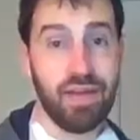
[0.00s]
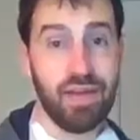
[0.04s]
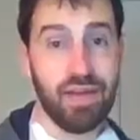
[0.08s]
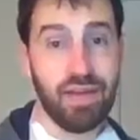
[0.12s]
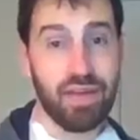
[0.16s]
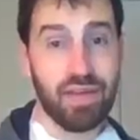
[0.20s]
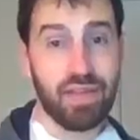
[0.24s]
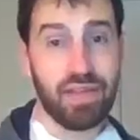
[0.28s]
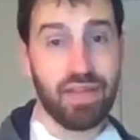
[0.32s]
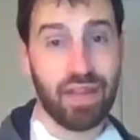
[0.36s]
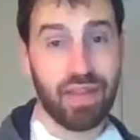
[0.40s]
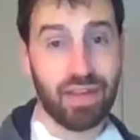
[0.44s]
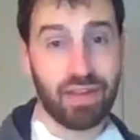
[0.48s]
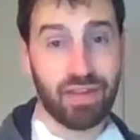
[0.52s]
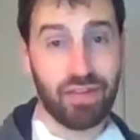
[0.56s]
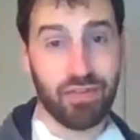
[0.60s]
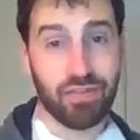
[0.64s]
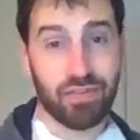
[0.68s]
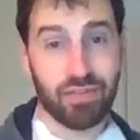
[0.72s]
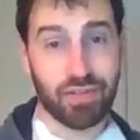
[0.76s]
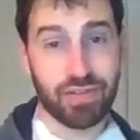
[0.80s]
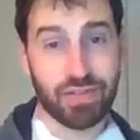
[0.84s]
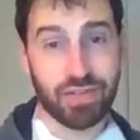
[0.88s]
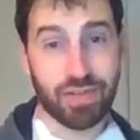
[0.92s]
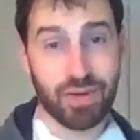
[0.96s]
Thank you for
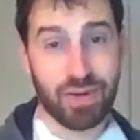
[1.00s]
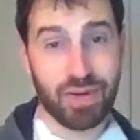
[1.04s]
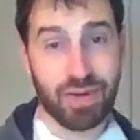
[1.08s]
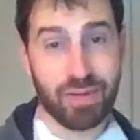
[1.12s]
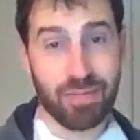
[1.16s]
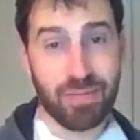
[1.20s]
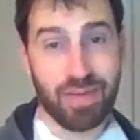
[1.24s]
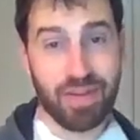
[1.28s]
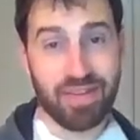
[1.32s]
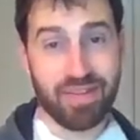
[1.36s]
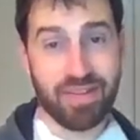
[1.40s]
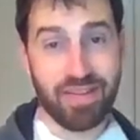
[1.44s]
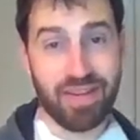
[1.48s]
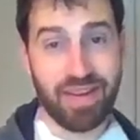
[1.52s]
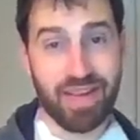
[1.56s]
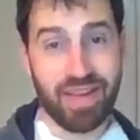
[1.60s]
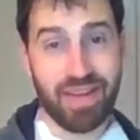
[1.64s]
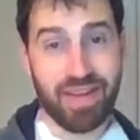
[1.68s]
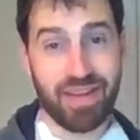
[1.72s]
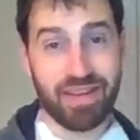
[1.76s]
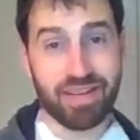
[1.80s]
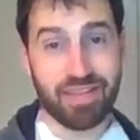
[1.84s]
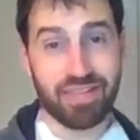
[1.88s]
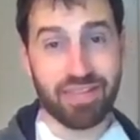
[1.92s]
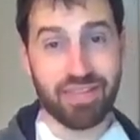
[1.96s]
joining me today
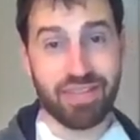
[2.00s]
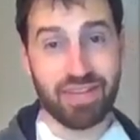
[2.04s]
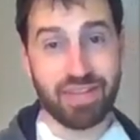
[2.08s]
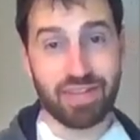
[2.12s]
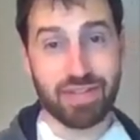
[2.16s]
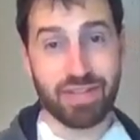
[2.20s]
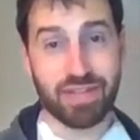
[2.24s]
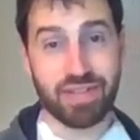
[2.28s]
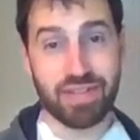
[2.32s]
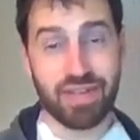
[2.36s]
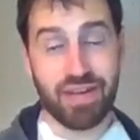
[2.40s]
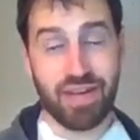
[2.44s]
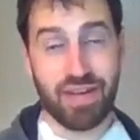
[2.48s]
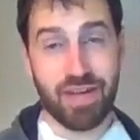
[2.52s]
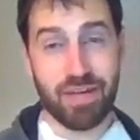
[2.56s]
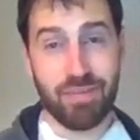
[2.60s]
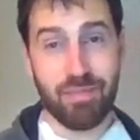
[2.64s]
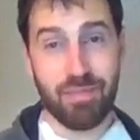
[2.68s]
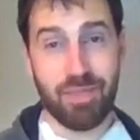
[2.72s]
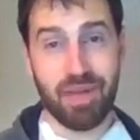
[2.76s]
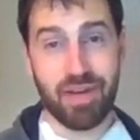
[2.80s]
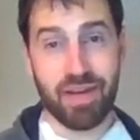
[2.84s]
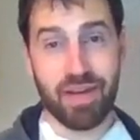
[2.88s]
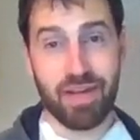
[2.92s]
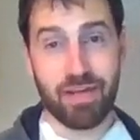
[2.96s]
at Stitch in Time. My
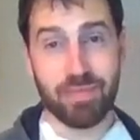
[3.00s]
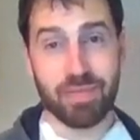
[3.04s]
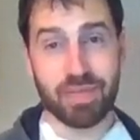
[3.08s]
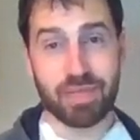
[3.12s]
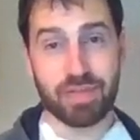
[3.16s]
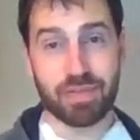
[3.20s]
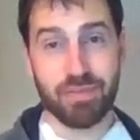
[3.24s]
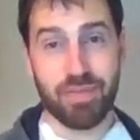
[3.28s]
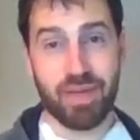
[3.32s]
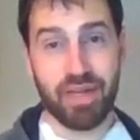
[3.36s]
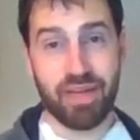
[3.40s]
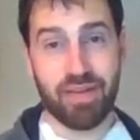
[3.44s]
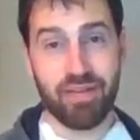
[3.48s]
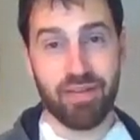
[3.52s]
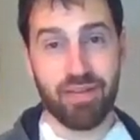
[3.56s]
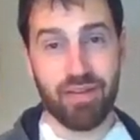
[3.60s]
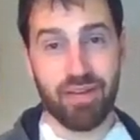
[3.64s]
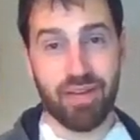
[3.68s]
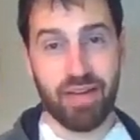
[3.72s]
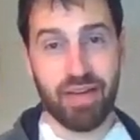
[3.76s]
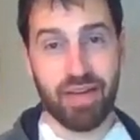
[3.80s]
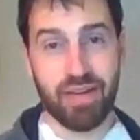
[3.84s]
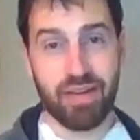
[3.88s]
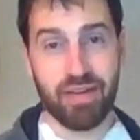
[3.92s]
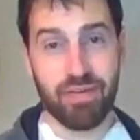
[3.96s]
name is Michael
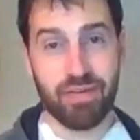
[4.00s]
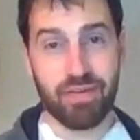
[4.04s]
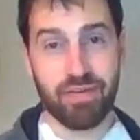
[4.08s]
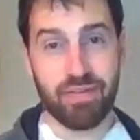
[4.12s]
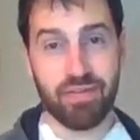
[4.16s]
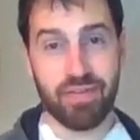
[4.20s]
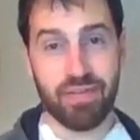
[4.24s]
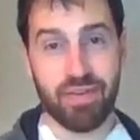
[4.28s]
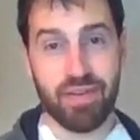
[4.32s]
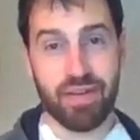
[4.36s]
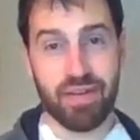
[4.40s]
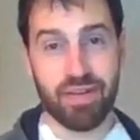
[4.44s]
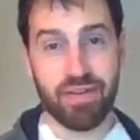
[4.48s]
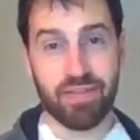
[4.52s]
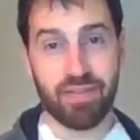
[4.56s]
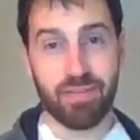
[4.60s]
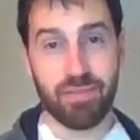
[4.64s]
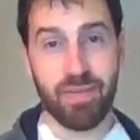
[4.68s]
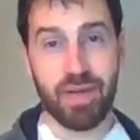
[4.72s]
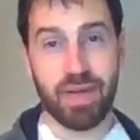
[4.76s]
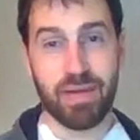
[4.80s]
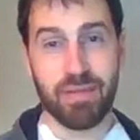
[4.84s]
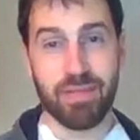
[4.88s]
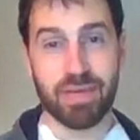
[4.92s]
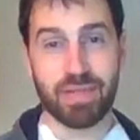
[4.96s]
Lianos, and it's my
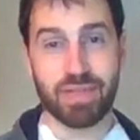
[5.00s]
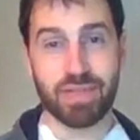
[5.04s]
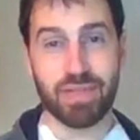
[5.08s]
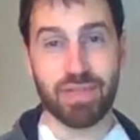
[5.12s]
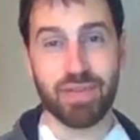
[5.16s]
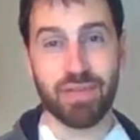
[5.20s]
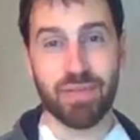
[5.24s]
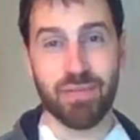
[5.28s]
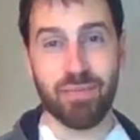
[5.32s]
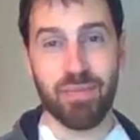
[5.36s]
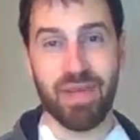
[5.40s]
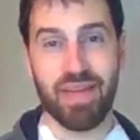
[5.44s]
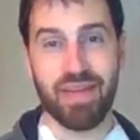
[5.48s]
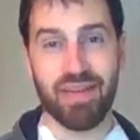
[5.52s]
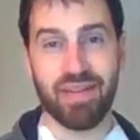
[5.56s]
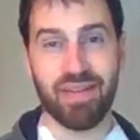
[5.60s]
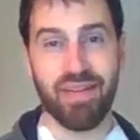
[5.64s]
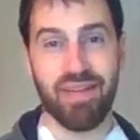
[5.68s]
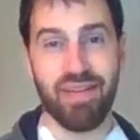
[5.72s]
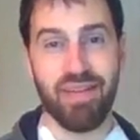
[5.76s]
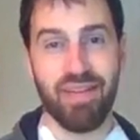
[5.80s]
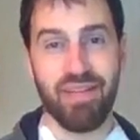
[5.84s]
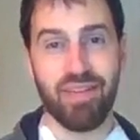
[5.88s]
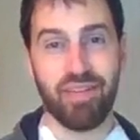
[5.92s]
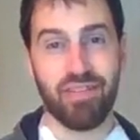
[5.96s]
mission to make
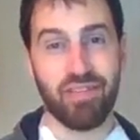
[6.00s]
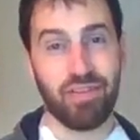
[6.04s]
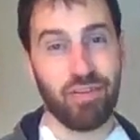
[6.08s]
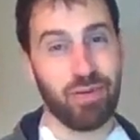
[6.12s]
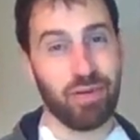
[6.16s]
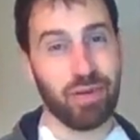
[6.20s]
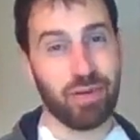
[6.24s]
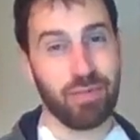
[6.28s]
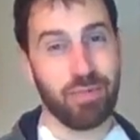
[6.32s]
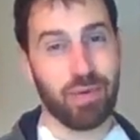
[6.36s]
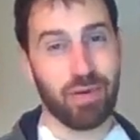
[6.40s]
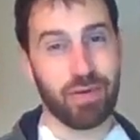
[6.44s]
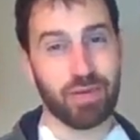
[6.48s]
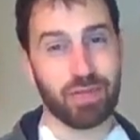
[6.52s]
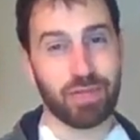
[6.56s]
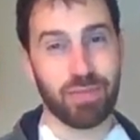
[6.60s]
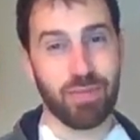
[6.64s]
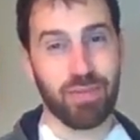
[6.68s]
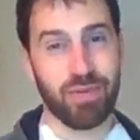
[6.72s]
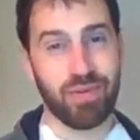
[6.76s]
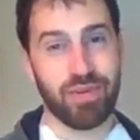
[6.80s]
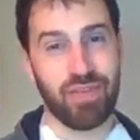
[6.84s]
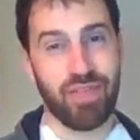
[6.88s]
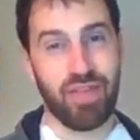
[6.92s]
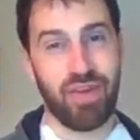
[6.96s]
sewing approachable
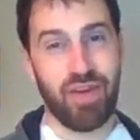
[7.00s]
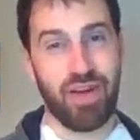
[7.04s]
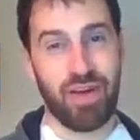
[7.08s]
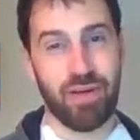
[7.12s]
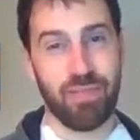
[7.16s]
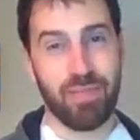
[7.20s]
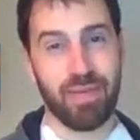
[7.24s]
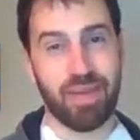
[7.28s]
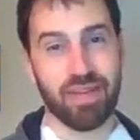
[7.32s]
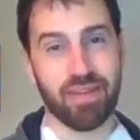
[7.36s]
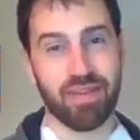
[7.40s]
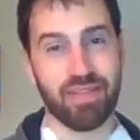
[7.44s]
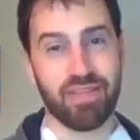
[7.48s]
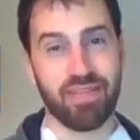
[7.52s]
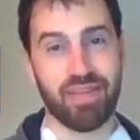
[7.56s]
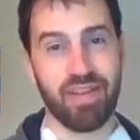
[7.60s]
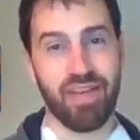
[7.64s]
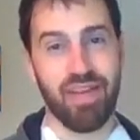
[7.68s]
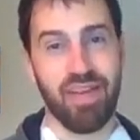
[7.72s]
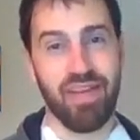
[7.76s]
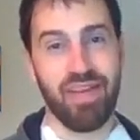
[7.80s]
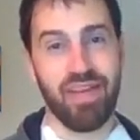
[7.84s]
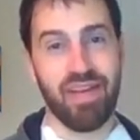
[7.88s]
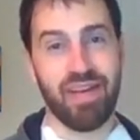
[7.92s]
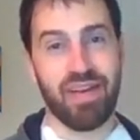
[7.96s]
to the hobbyist.
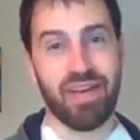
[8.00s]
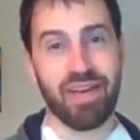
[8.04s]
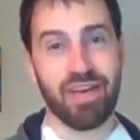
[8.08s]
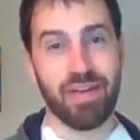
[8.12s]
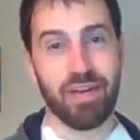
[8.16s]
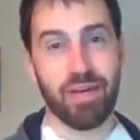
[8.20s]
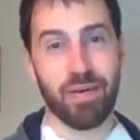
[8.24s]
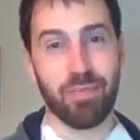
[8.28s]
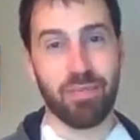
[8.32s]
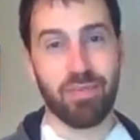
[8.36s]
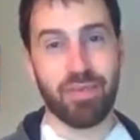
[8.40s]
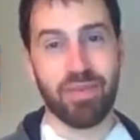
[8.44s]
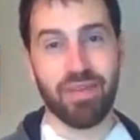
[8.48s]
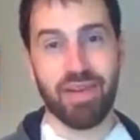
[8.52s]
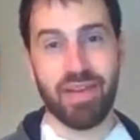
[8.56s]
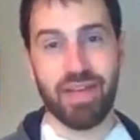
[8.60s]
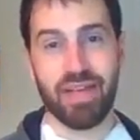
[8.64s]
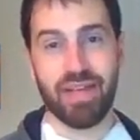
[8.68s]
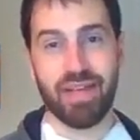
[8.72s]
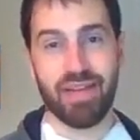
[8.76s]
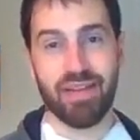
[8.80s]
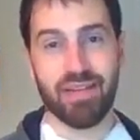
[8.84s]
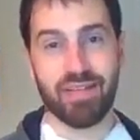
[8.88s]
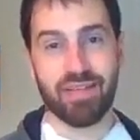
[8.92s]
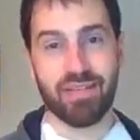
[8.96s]
I hope today
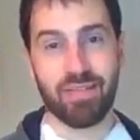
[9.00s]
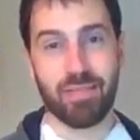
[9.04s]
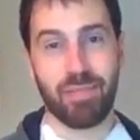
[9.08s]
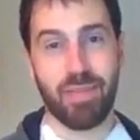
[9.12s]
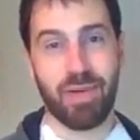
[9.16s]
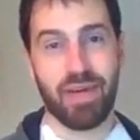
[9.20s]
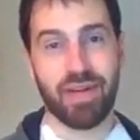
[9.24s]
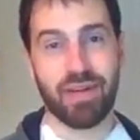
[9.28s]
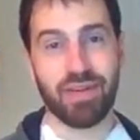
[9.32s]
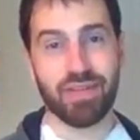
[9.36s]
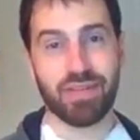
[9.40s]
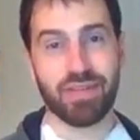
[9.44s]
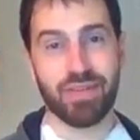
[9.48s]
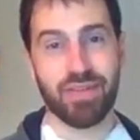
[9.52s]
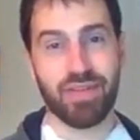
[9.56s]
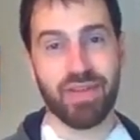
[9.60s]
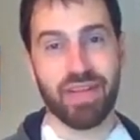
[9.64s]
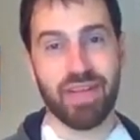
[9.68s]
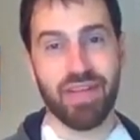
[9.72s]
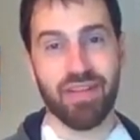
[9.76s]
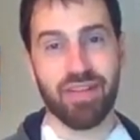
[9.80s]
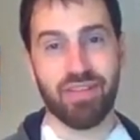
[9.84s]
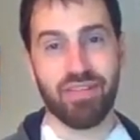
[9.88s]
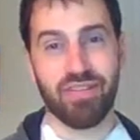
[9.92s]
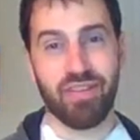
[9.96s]
inspired you to
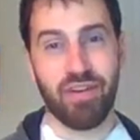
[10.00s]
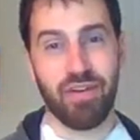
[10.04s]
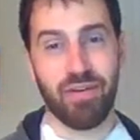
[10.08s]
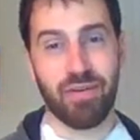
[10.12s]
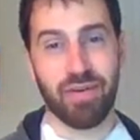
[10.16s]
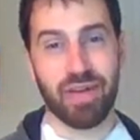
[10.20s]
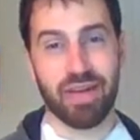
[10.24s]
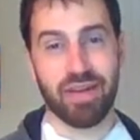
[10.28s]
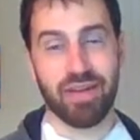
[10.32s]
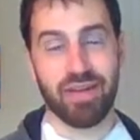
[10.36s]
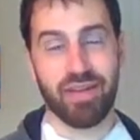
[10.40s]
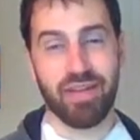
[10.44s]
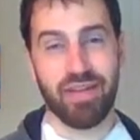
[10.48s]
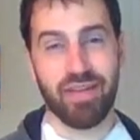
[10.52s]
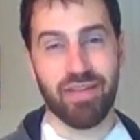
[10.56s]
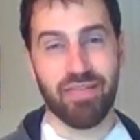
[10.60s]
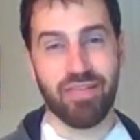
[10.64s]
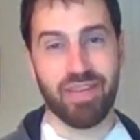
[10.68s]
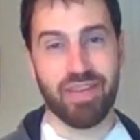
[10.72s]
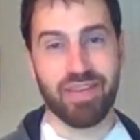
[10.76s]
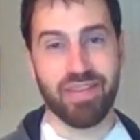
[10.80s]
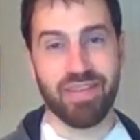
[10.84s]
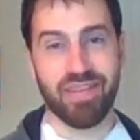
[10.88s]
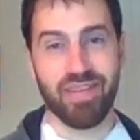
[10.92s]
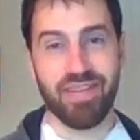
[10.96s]
get sewing. If it
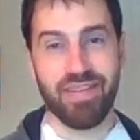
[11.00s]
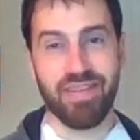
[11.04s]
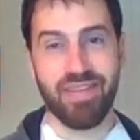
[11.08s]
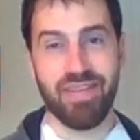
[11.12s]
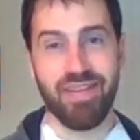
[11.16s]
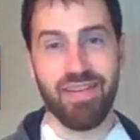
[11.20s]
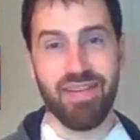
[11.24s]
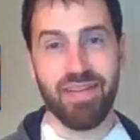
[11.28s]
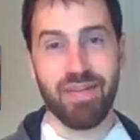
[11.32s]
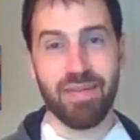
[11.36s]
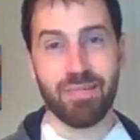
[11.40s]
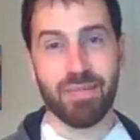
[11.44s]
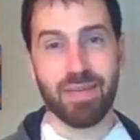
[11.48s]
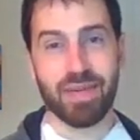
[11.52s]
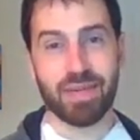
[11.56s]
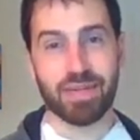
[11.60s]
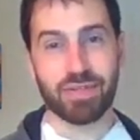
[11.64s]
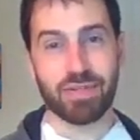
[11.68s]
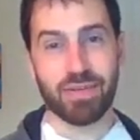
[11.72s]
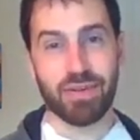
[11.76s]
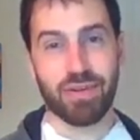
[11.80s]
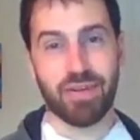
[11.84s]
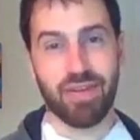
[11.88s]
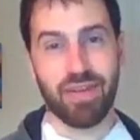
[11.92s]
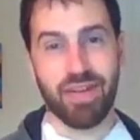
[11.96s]
did, make sure
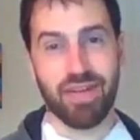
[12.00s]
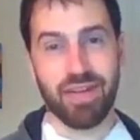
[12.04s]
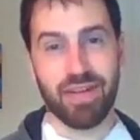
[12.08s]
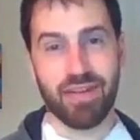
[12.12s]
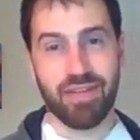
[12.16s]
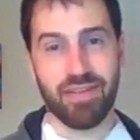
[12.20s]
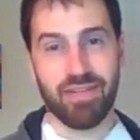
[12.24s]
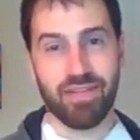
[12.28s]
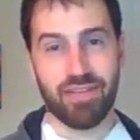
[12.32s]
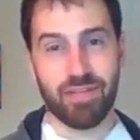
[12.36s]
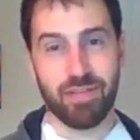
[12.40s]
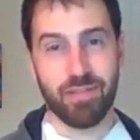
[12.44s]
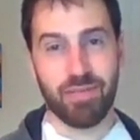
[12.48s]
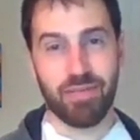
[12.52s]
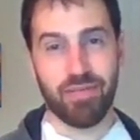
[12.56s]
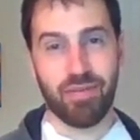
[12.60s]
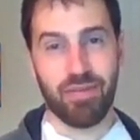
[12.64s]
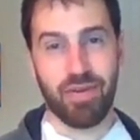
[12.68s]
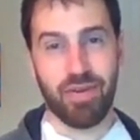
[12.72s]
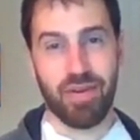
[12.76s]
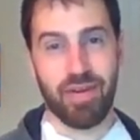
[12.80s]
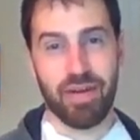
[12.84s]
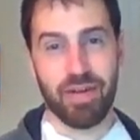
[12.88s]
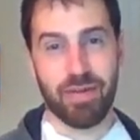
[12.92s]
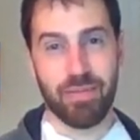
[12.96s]
to like and
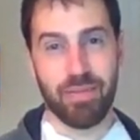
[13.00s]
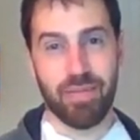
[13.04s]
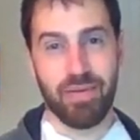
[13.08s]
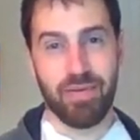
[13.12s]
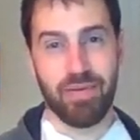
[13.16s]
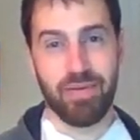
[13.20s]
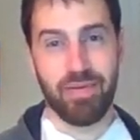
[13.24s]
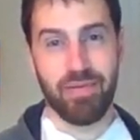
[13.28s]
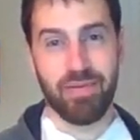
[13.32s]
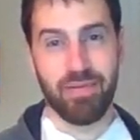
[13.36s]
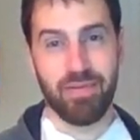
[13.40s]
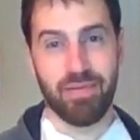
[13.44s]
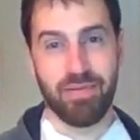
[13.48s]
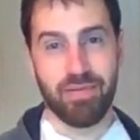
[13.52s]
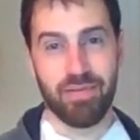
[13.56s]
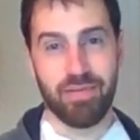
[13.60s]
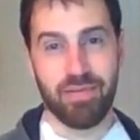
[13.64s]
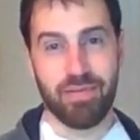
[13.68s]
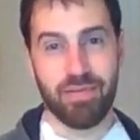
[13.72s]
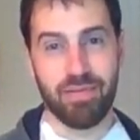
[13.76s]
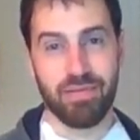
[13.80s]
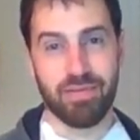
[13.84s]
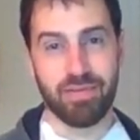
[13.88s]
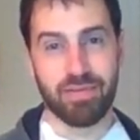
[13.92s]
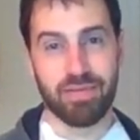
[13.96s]
subscribe.
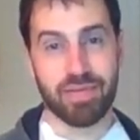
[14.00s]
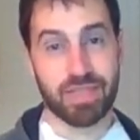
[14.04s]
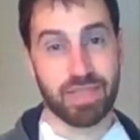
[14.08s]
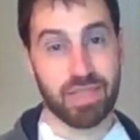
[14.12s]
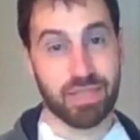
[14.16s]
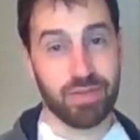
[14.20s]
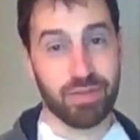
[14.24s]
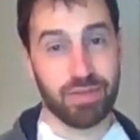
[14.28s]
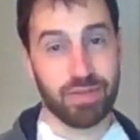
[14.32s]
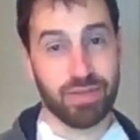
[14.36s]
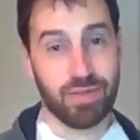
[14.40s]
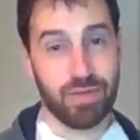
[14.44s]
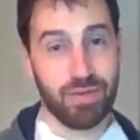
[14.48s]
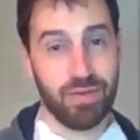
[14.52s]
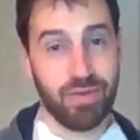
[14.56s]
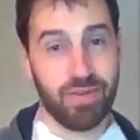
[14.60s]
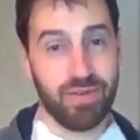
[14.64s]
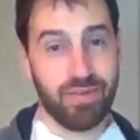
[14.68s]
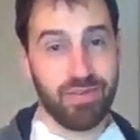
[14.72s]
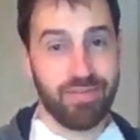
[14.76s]
See you soon.